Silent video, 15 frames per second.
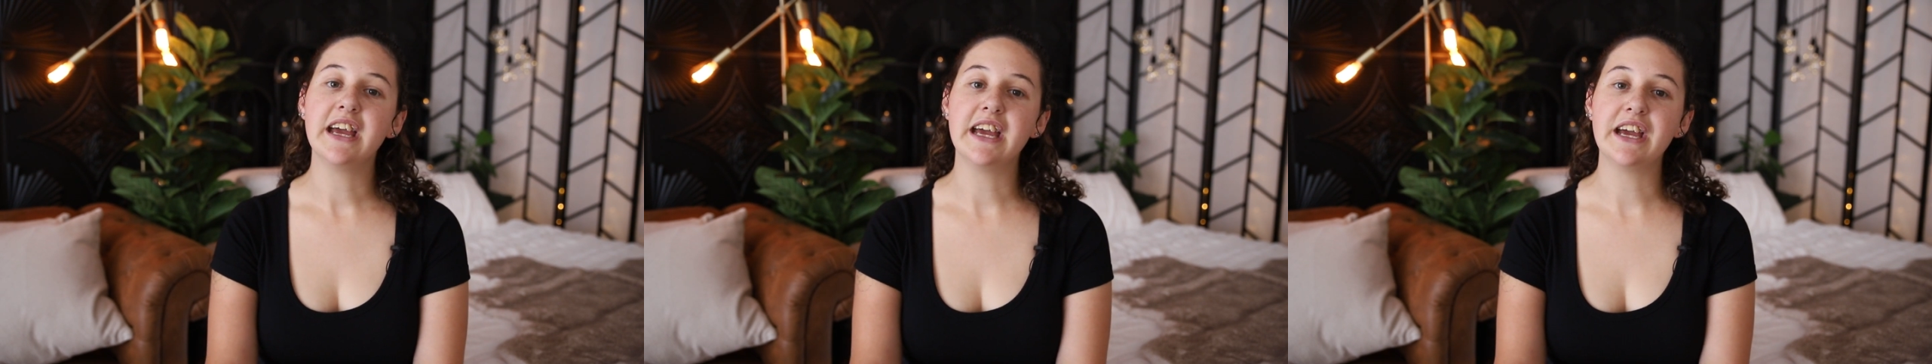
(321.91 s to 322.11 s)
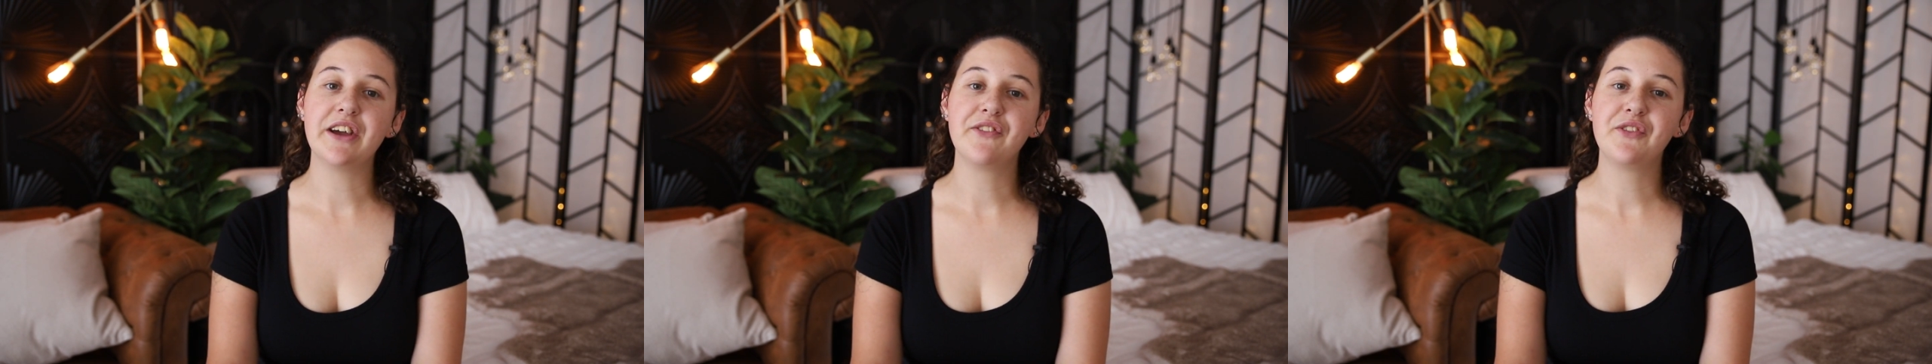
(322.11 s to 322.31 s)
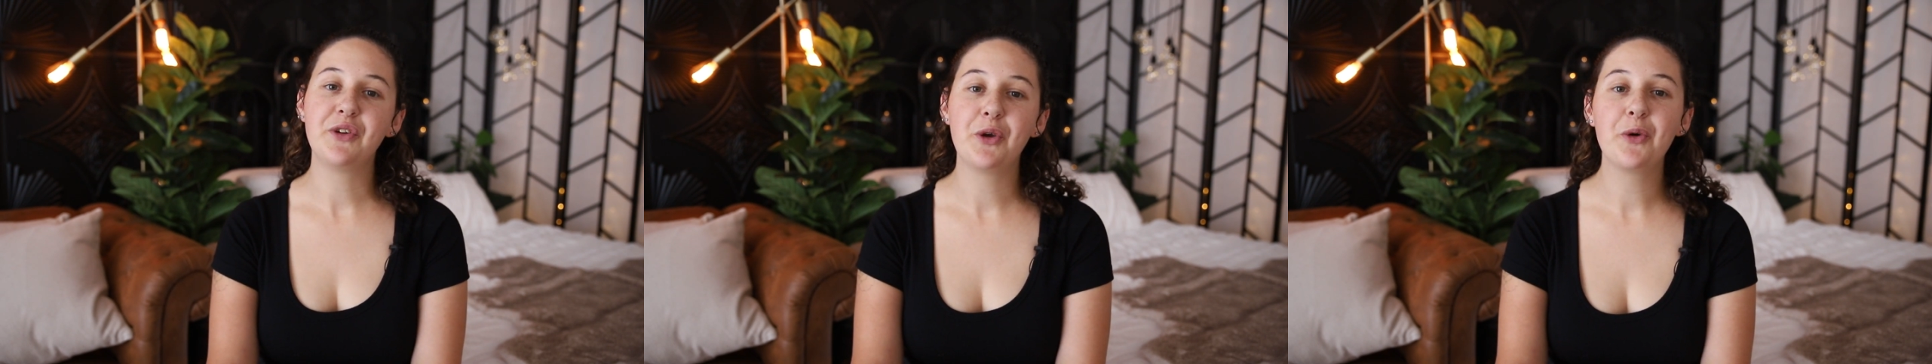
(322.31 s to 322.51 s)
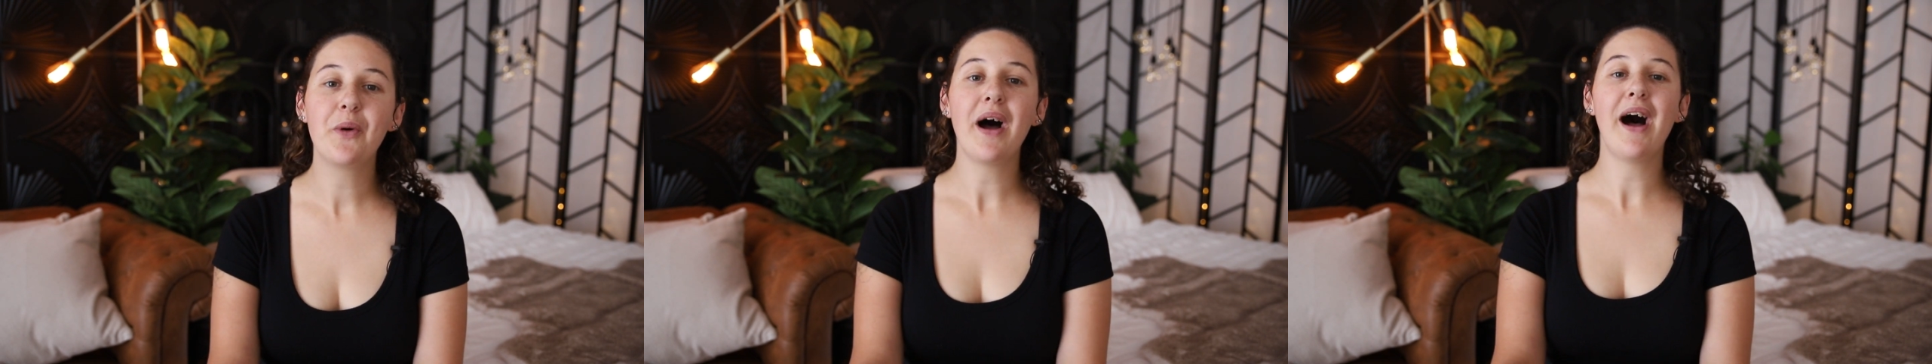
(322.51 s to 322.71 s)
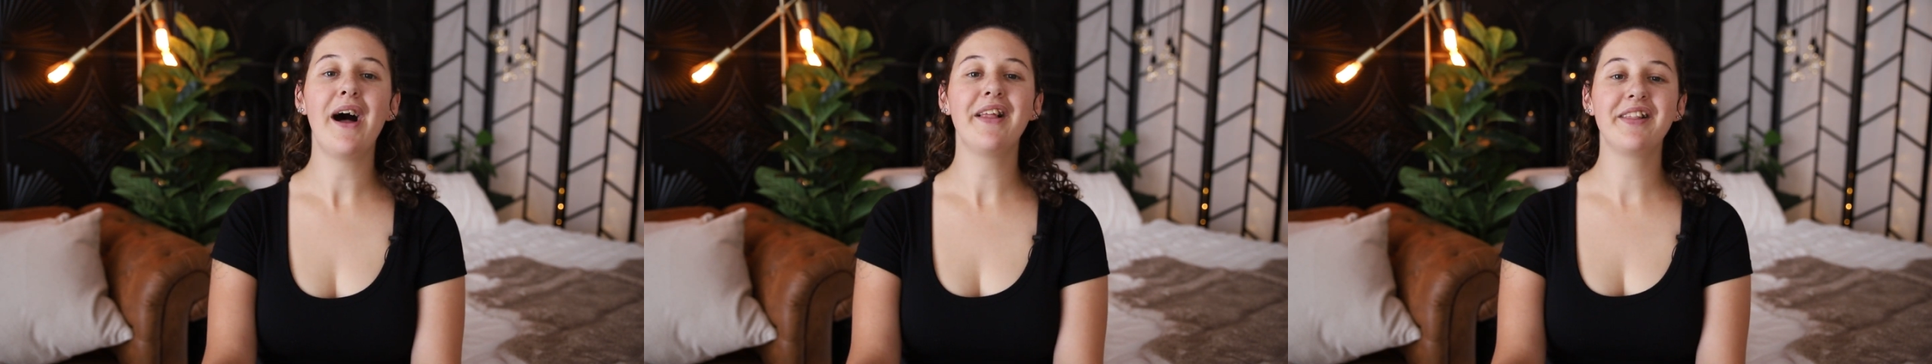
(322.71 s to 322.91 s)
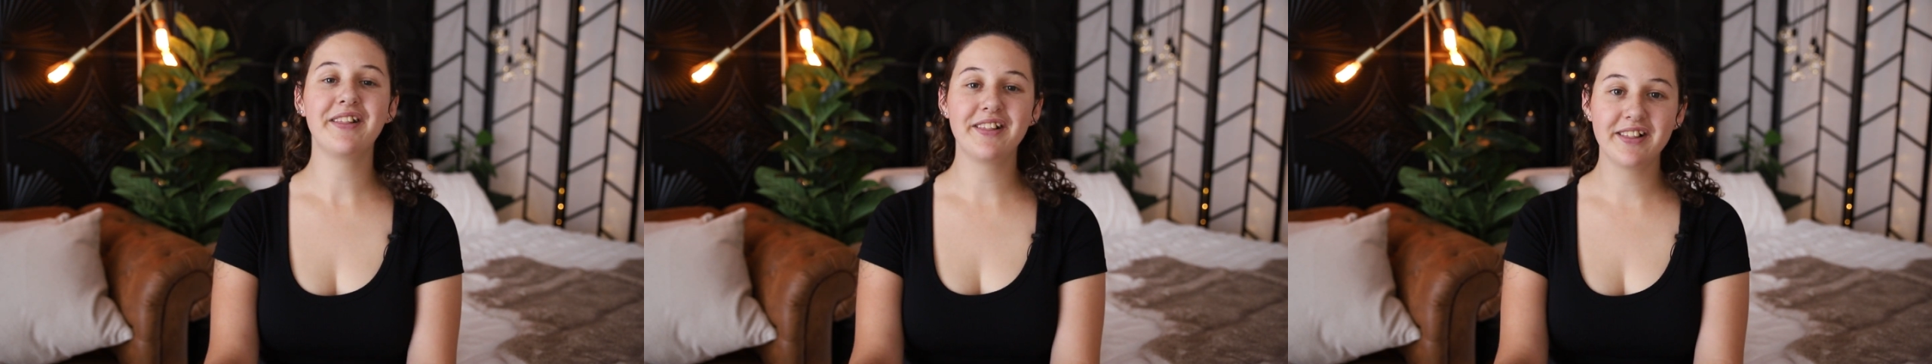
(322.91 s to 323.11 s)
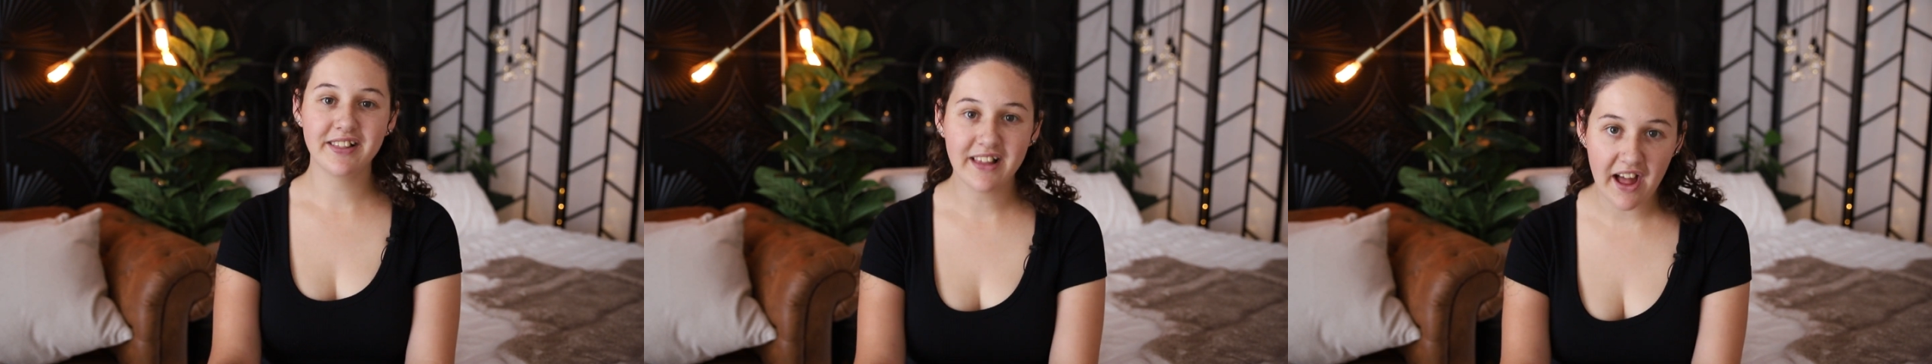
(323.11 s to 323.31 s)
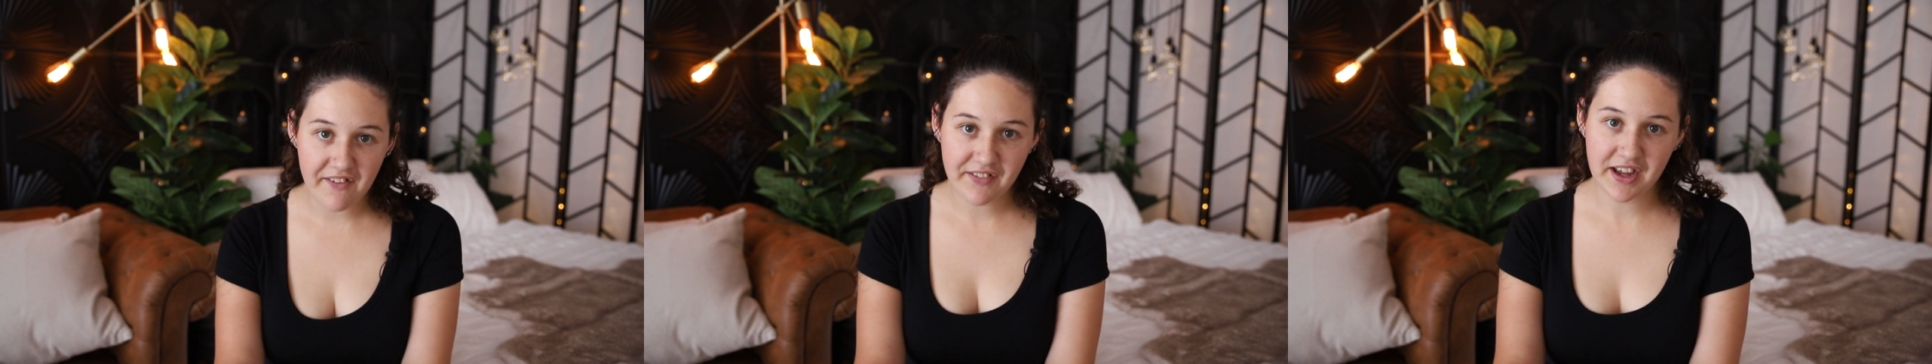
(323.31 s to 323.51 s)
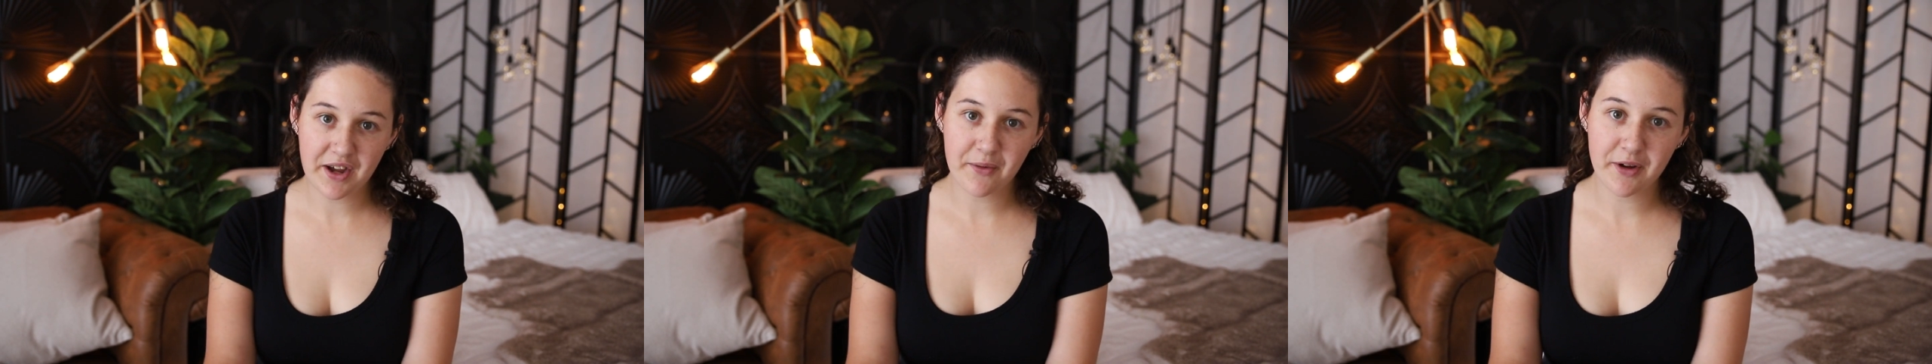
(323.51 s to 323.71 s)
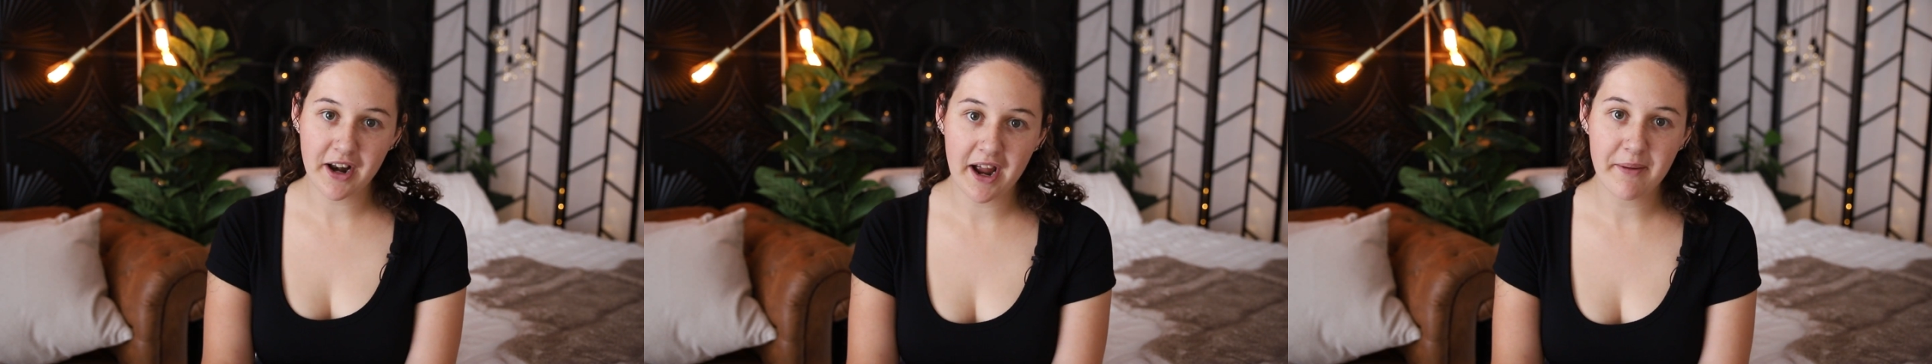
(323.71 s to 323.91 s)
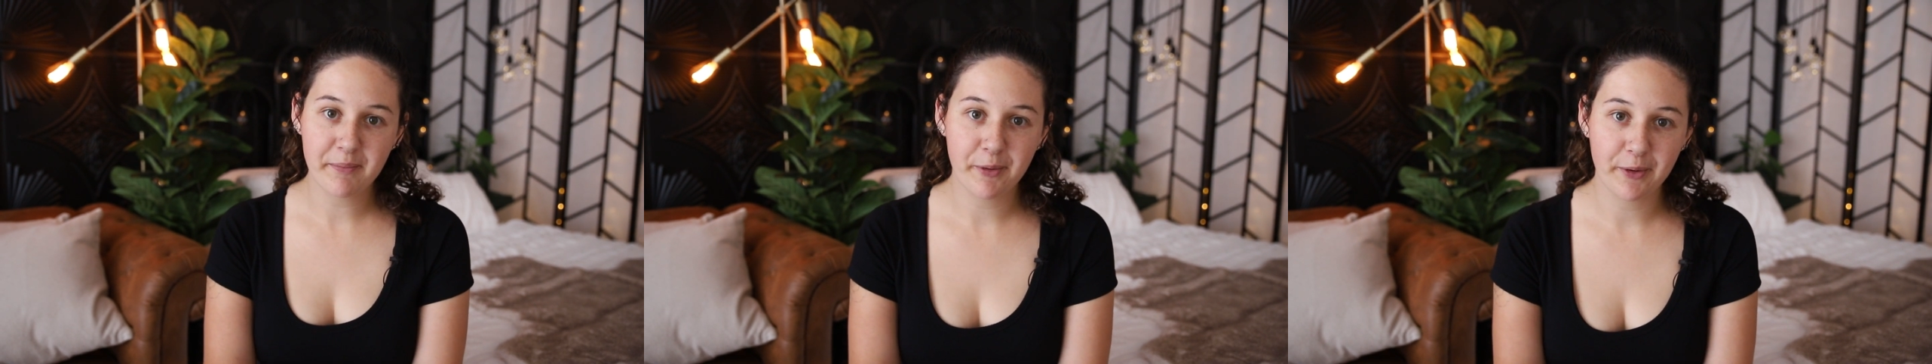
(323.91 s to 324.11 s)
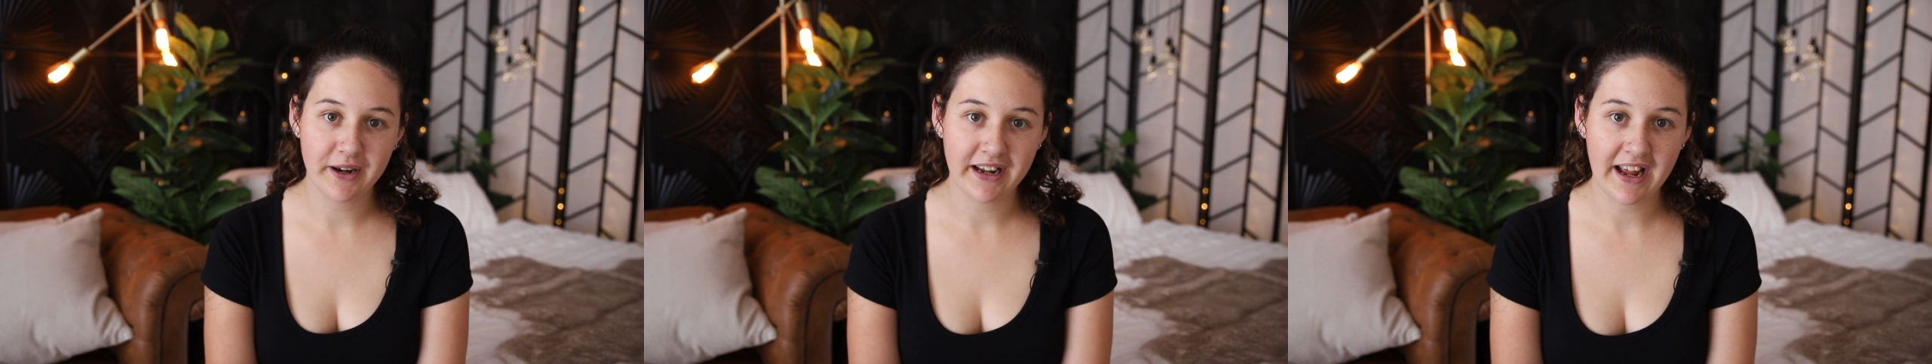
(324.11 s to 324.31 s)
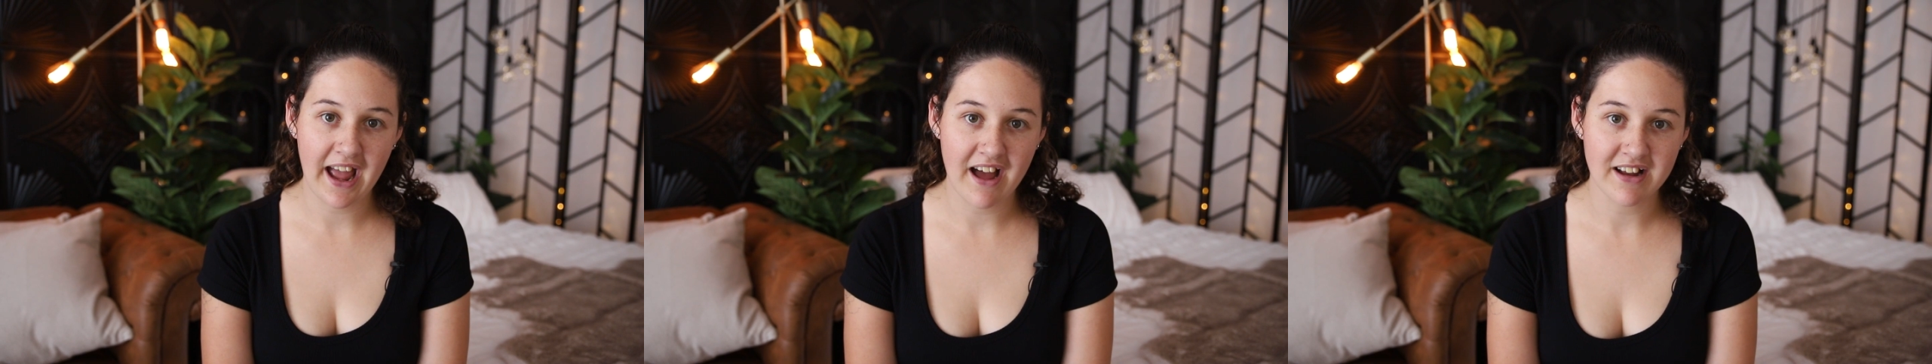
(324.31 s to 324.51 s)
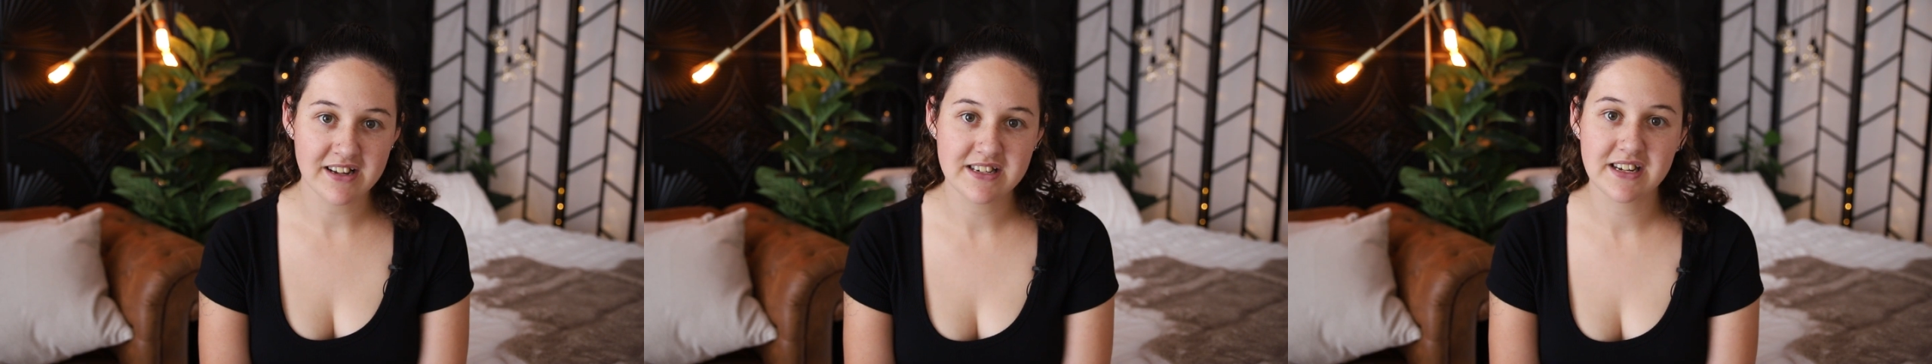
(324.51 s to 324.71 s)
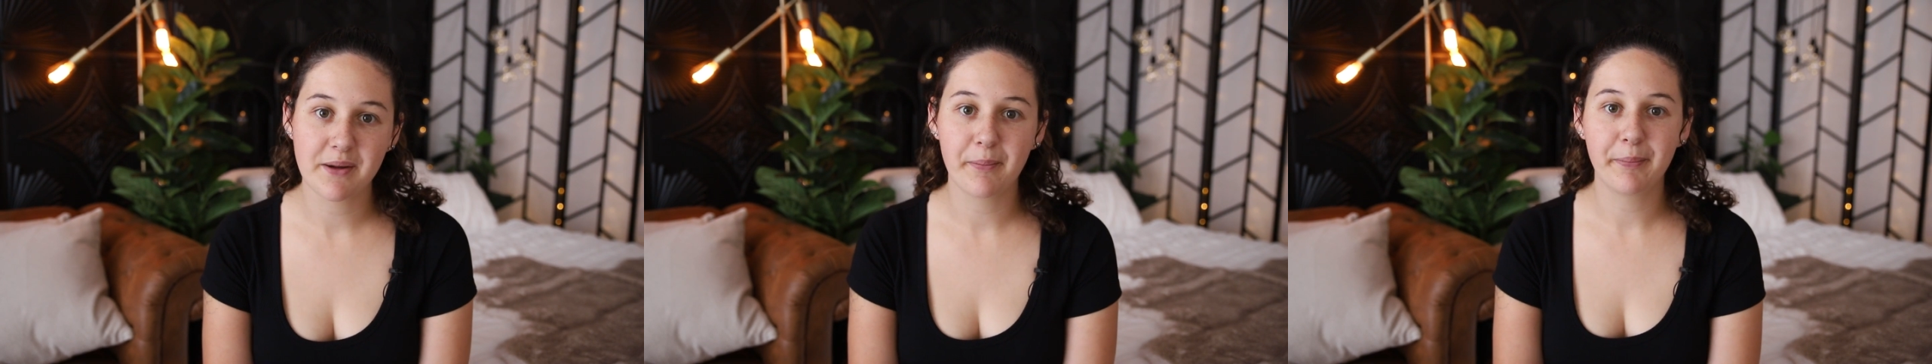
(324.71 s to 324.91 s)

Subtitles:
If you are loving what I am putting out,